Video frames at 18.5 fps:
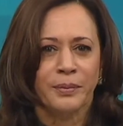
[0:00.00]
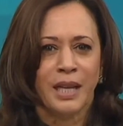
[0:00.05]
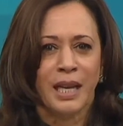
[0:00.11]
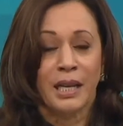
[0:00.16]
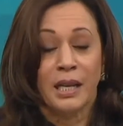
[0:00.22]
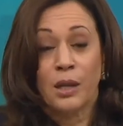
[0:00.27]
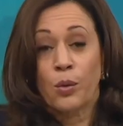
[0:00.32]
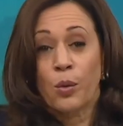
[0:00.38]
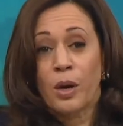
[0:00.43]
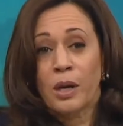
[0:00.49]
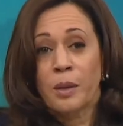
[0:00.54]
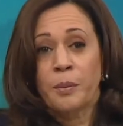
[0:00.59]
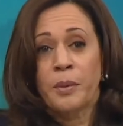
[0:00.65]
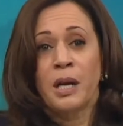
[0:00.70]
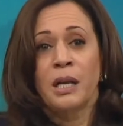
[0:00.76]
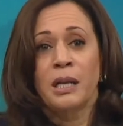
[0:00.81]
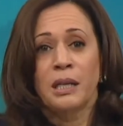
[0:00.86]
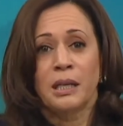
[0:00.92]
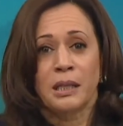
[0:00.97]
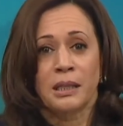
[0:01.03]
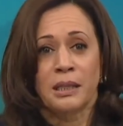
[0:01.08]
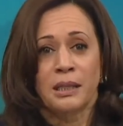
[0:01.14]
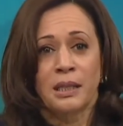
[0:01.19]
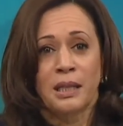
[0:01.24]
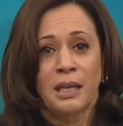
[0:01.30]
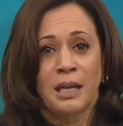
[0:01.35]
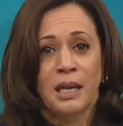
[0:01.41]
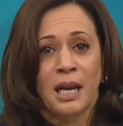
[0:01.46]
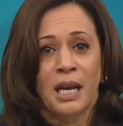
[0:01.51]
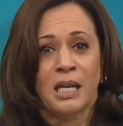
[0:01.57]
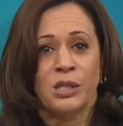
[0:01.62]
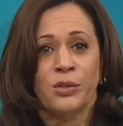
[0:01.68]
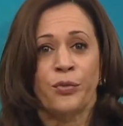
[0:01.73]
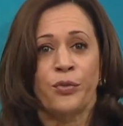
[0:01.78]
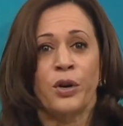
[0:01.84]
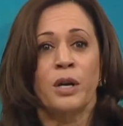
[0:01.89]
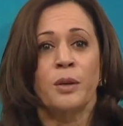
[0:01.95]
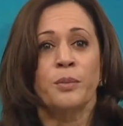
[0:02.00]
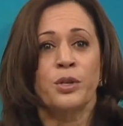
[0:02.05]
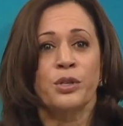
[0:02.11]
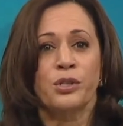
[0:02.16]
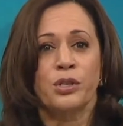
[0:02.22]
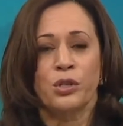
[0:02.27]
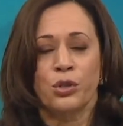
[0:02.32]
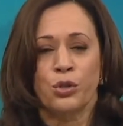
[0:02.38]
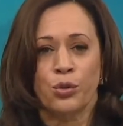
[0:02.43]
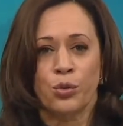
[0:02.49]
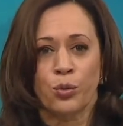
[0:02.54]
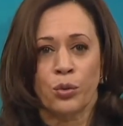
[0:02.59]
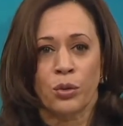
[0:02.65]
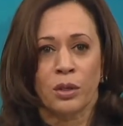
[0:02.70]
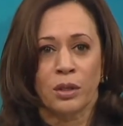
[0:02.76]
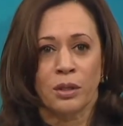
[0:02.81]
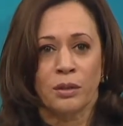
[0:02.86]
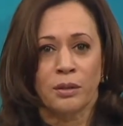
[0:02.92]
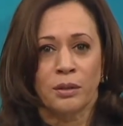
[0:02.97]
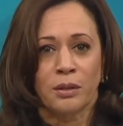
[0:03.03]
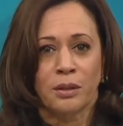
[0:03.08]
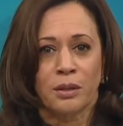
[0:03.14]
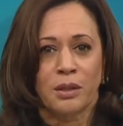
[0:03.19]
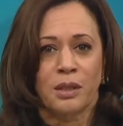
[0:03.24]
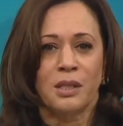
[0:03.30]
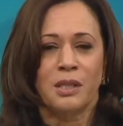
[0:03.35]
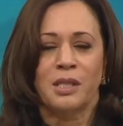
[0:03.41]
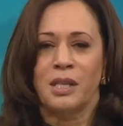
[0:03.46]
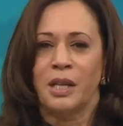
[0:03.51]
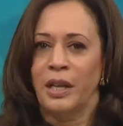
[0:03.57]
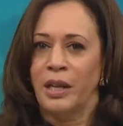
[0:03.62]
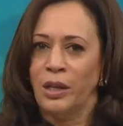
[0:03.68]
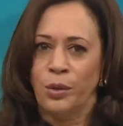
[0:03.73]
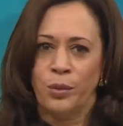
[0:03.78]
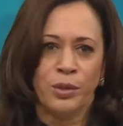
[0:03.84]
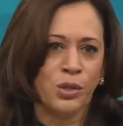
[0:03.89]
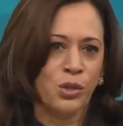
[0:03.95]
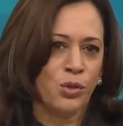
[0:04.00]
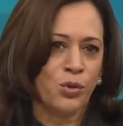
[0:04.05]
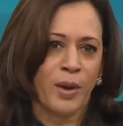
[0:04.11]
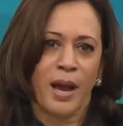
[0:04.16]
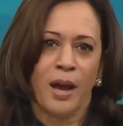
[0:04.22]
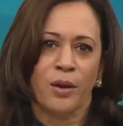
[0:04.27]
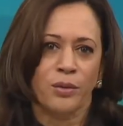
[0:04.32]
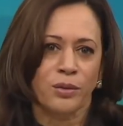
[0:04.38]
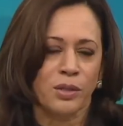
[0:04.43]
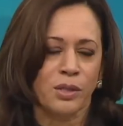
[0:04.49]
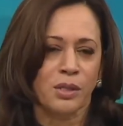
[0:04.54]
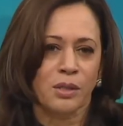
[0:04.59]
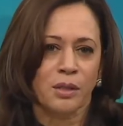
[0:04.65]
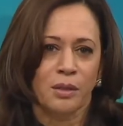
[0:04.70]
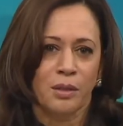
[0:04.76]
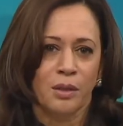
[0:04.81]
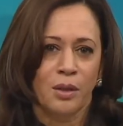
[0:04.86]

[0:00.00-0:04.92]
And in Guatemala, as farmers endure continuous droughts,